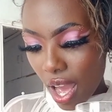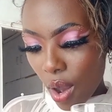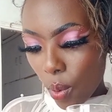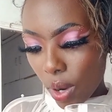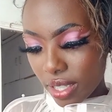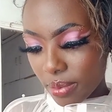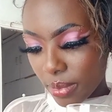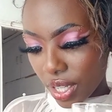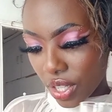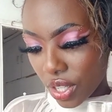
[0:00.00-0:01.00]
What
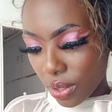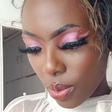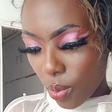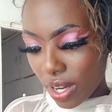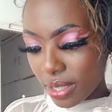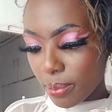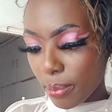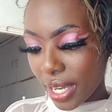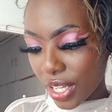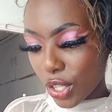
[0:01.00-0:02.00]

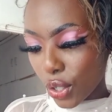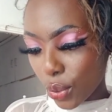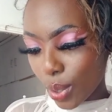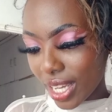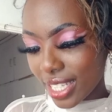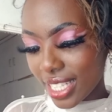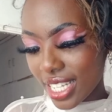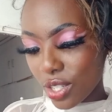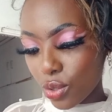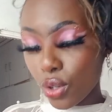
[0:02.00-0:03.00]
made you get
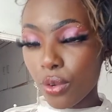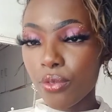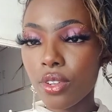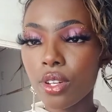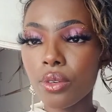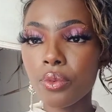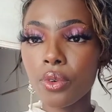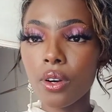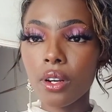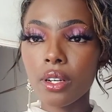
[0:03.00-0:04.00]
into your field of
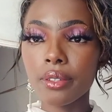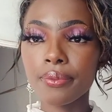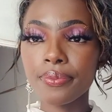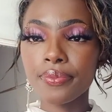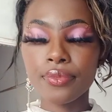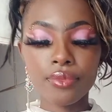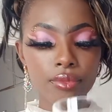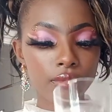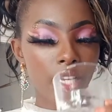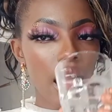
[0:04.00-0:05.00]
work?
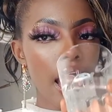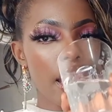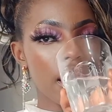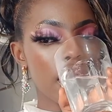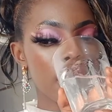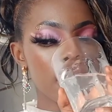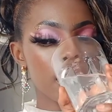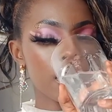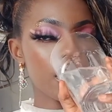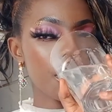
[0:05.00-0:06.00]
Idleness.